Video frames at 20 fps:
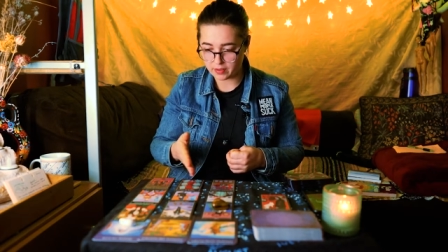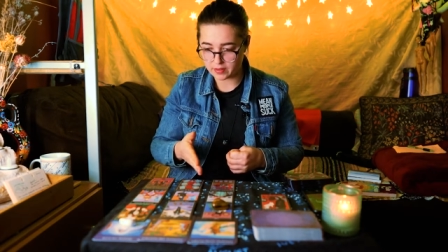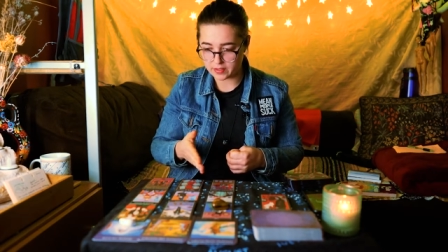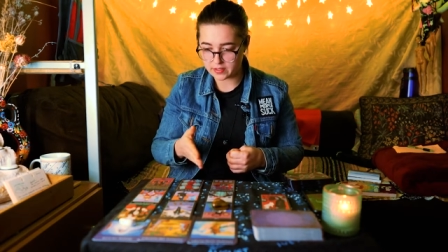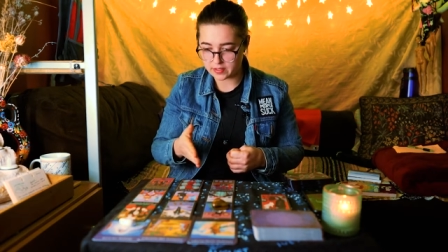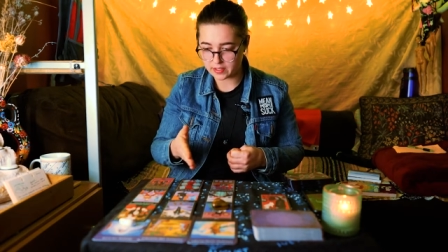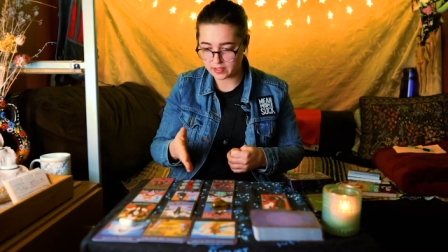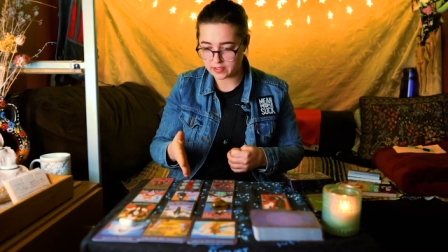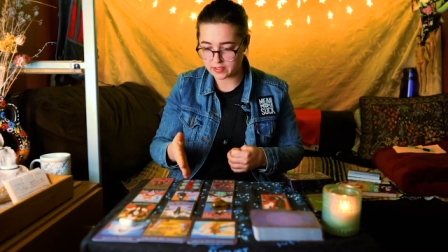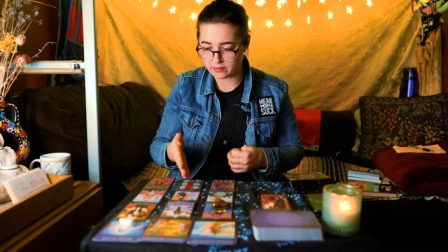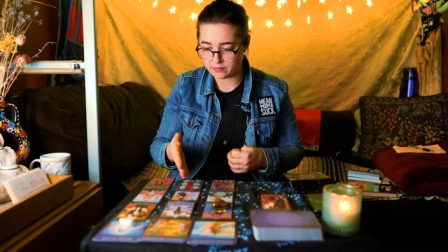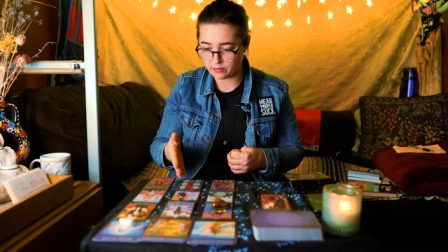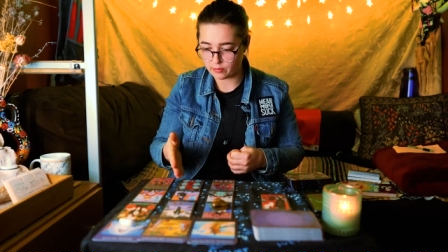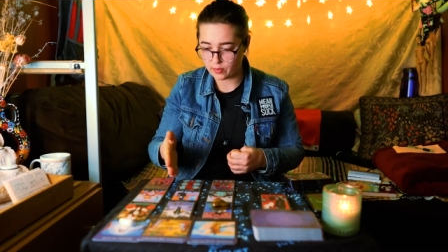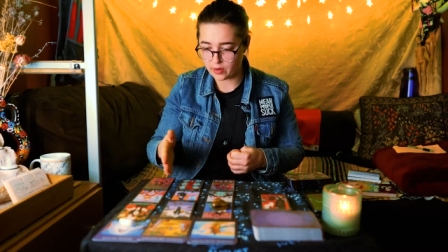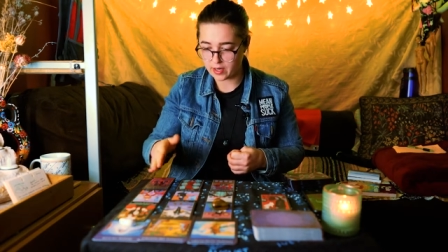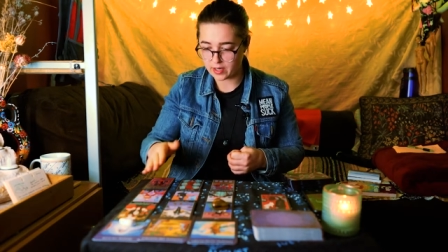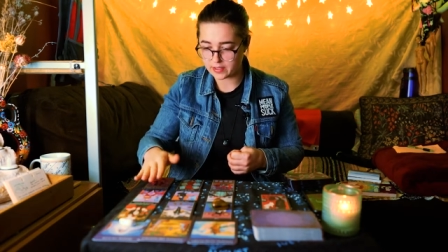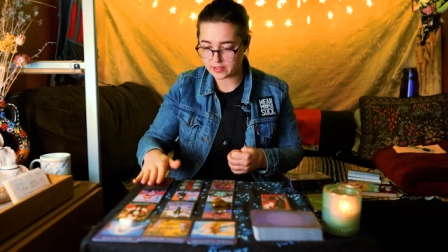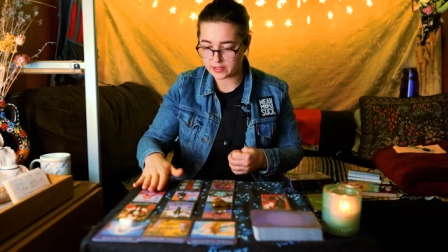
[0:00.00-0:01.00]
the Six of
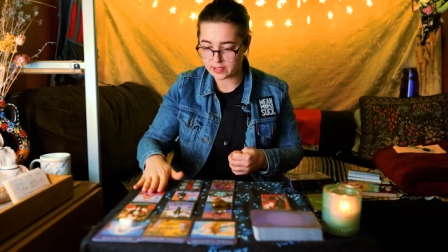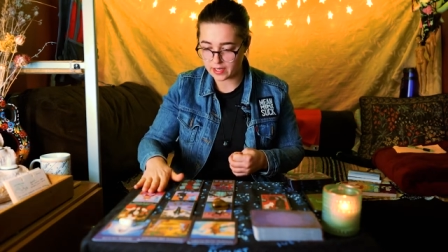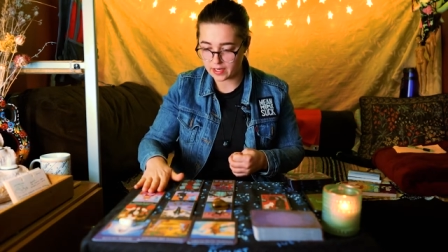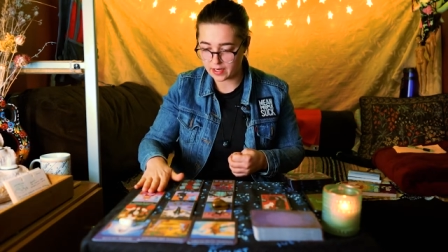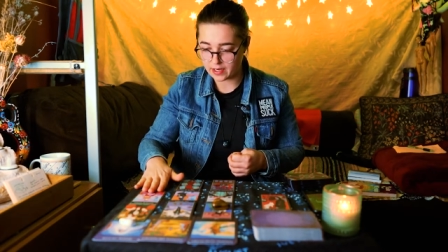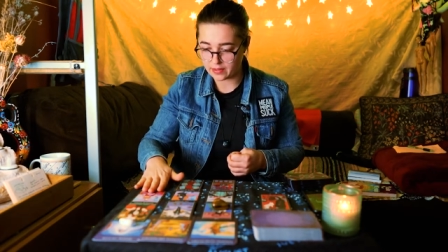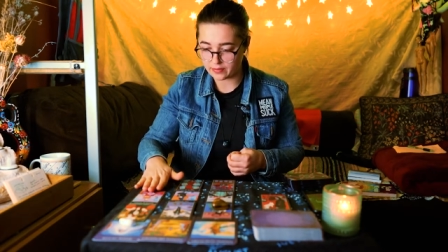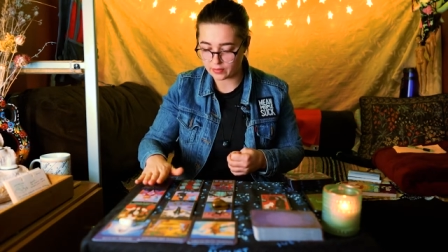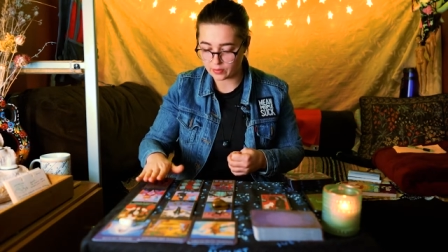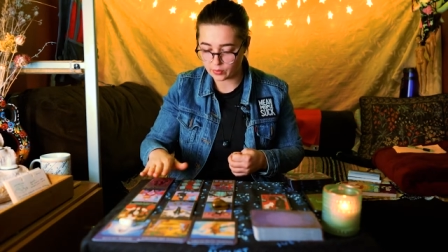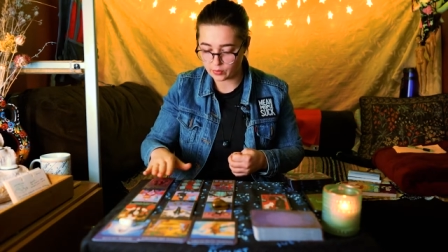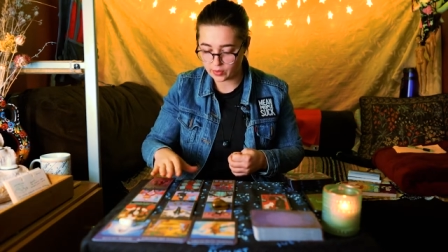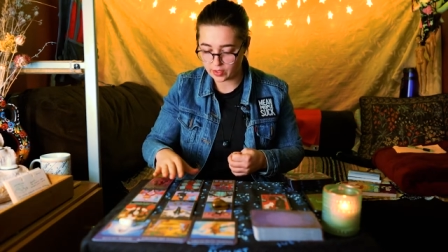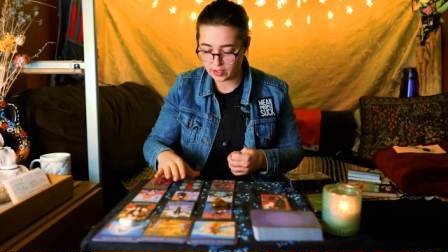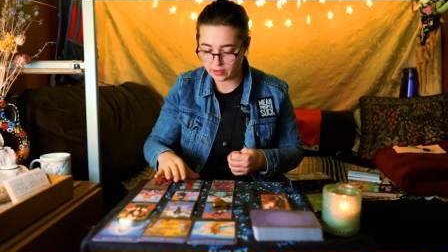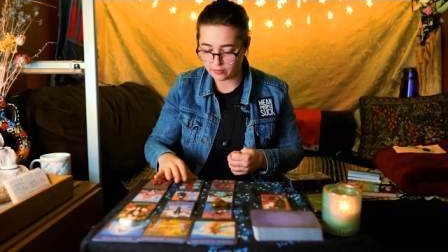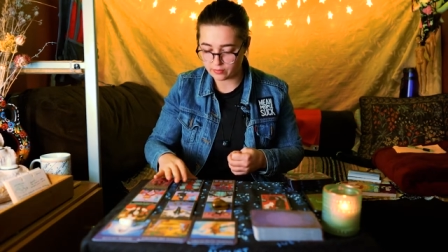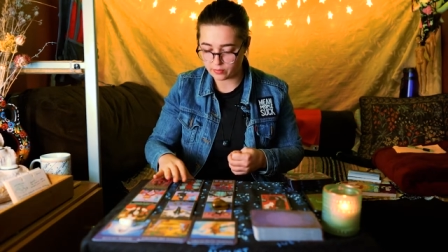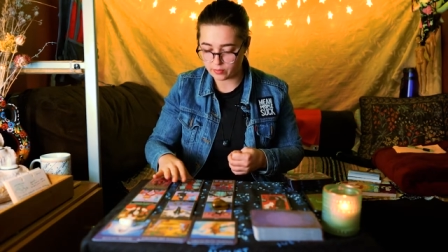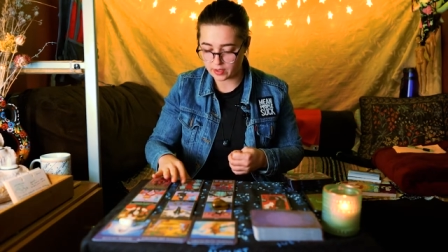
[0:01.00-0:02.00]
Wands and the
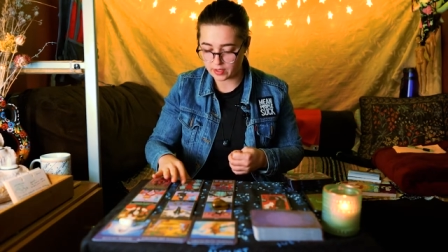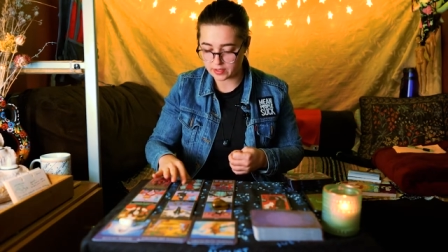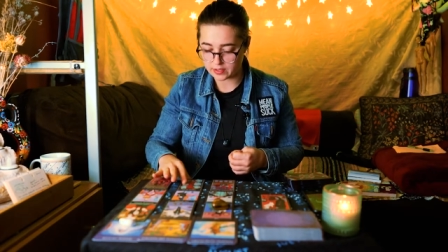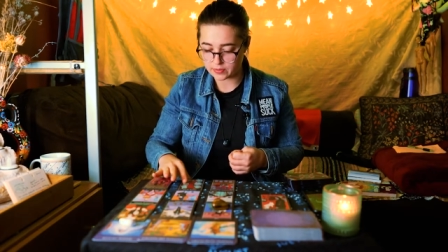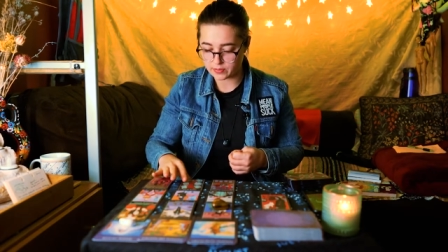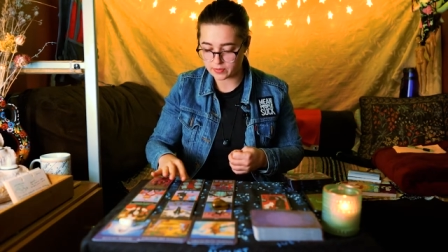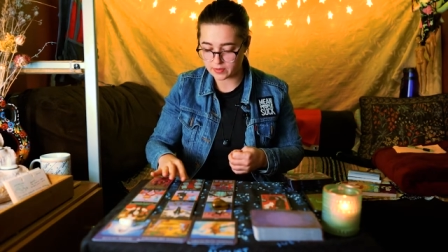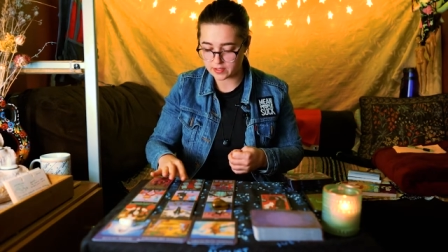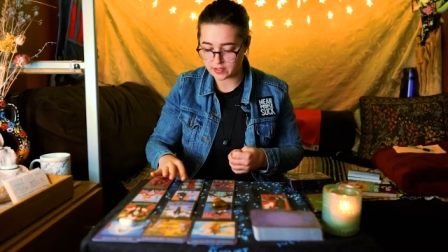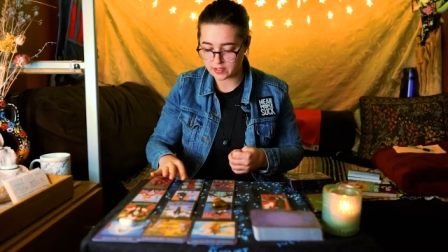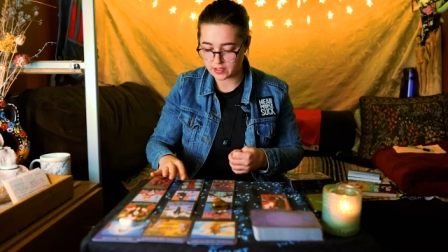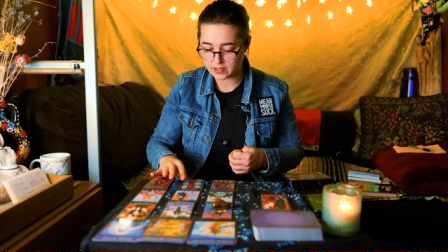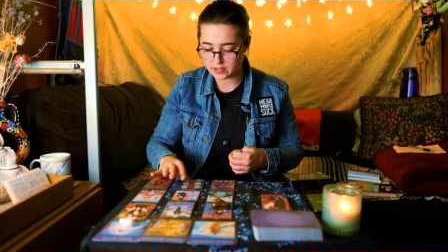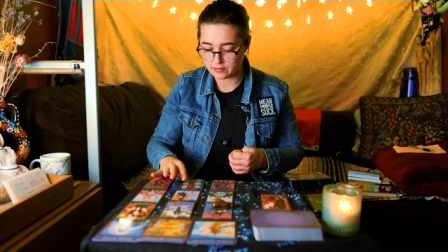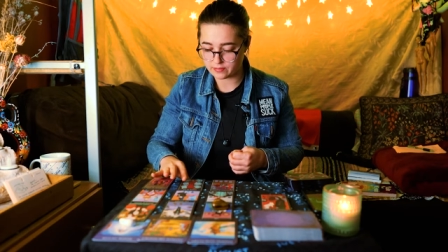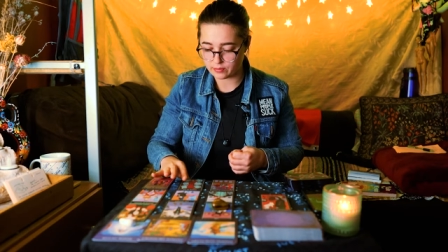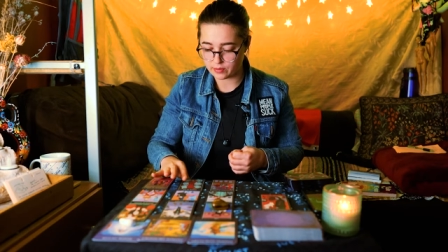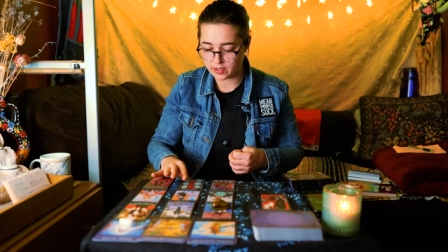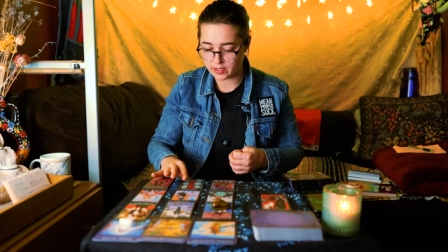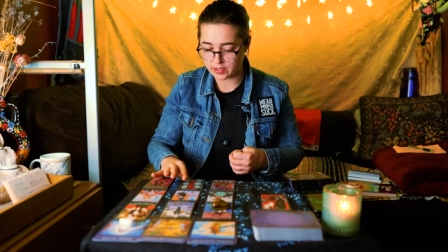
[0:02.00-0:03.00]
Queen of Wands, but the Six
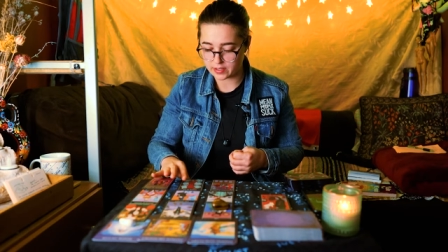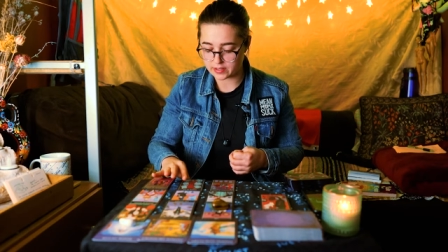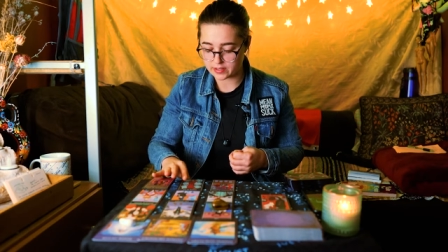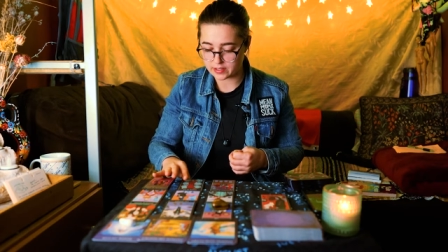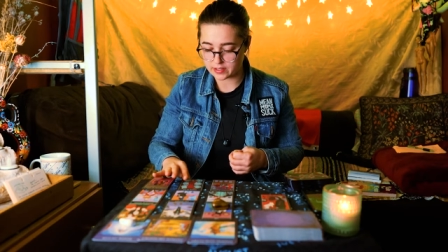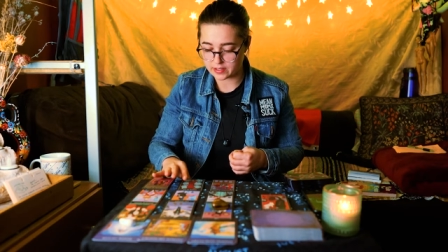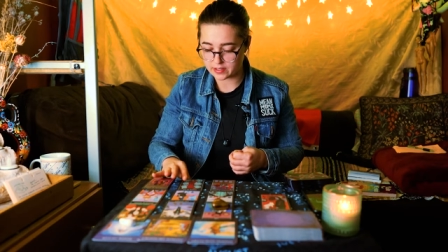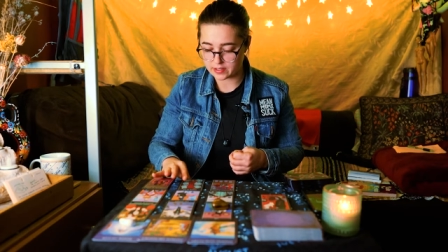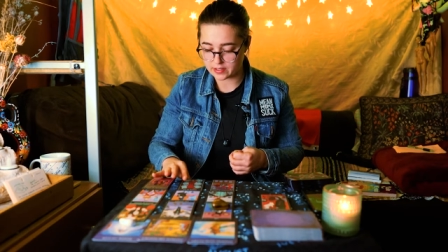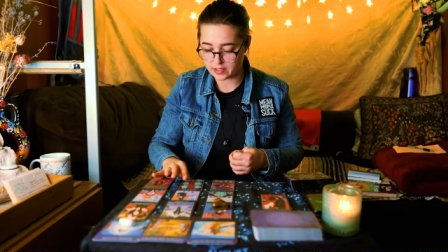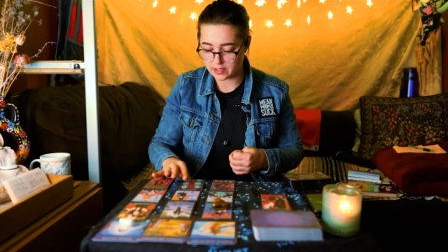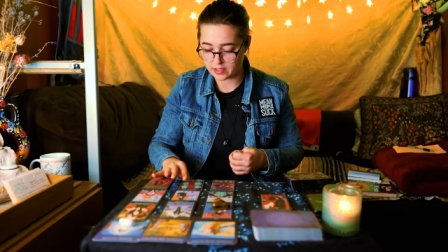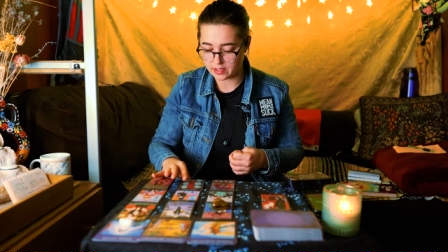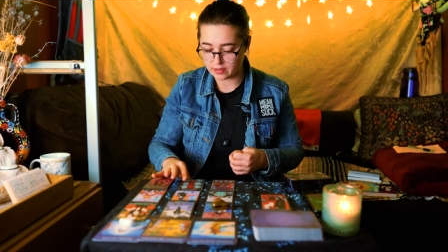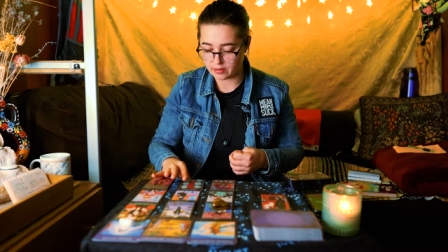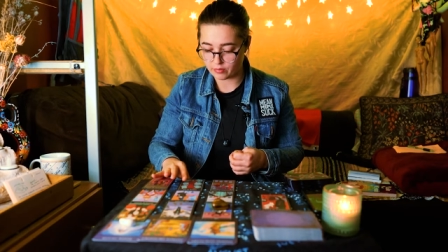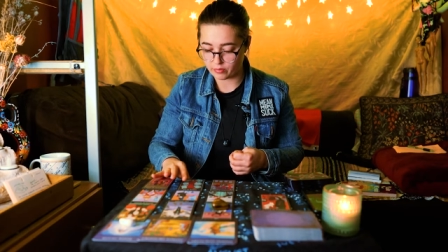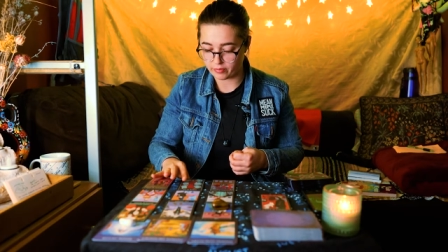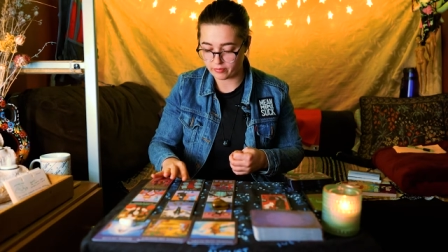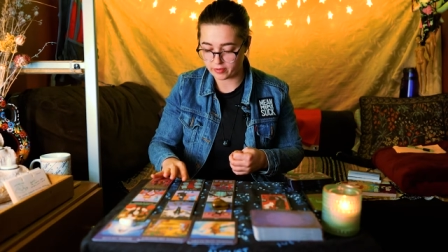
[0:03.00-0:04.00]
of Wands is
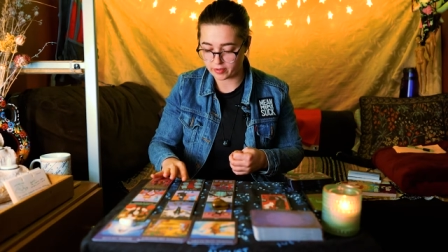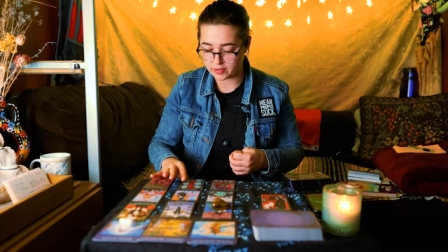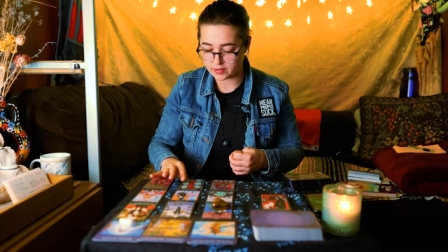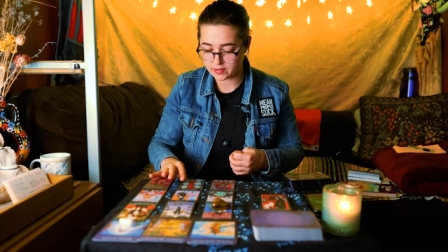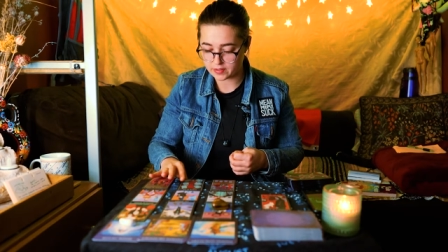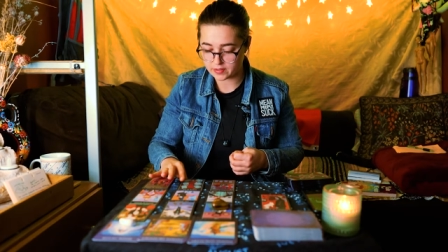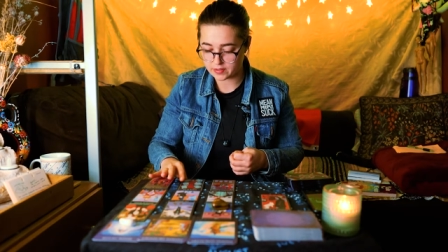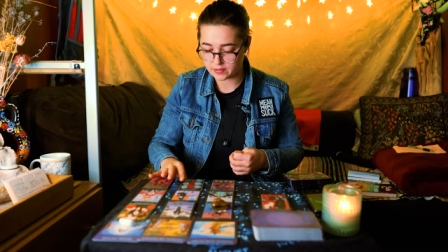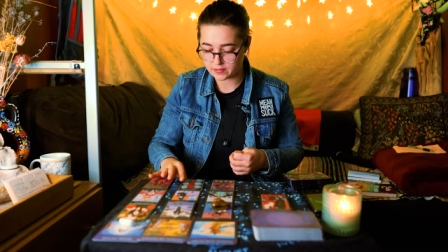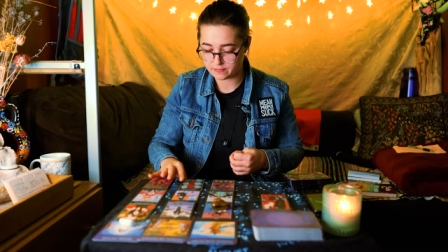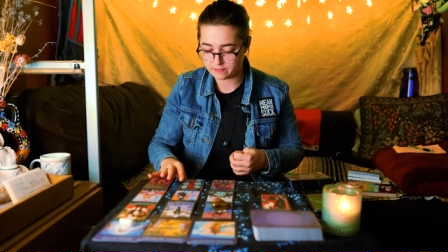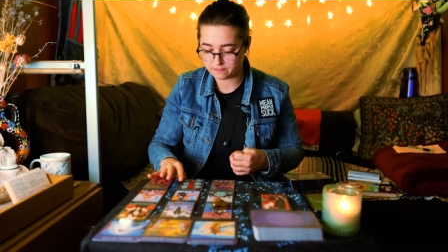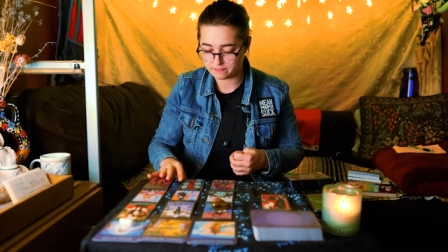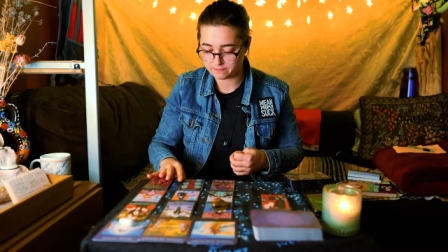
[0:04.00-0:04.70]
in reverse.